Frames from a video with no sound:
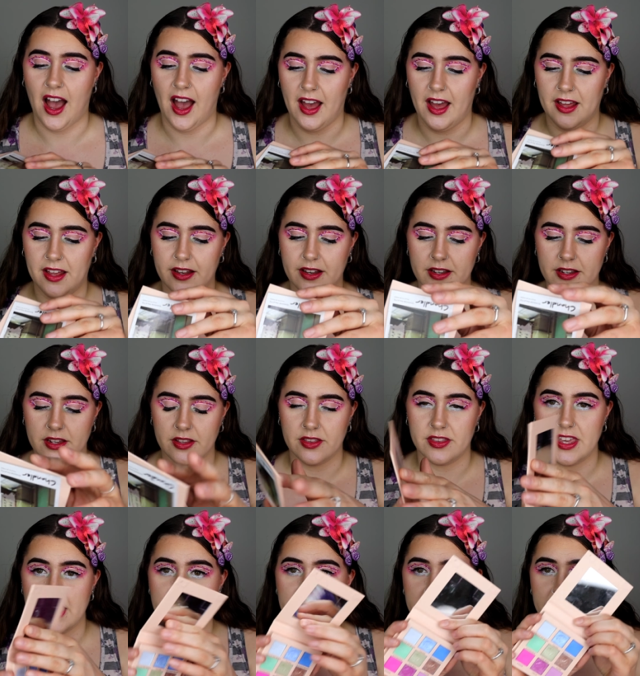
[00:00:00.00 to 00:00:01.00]
and
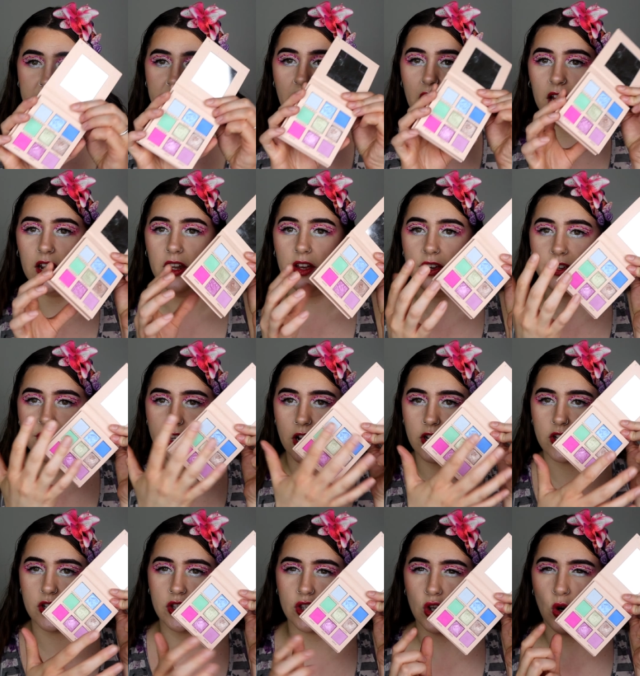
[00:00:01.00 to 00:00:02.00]
these colours
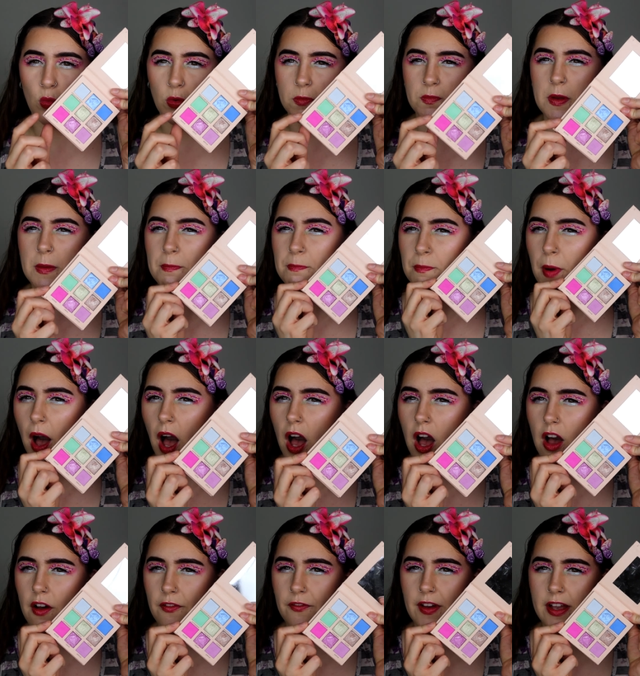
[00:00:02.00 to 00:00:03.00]
I just thought would be
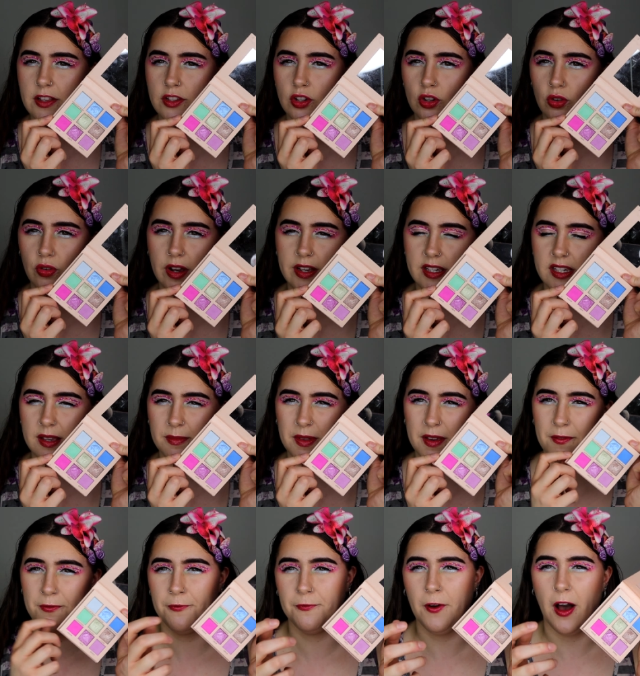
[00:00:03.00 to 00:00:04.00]
perfect to create
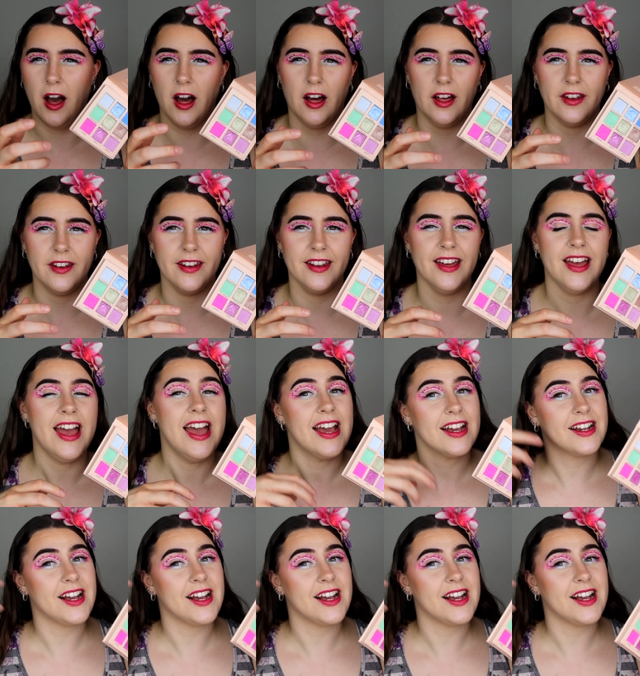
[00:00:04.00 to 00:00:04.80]
something fun,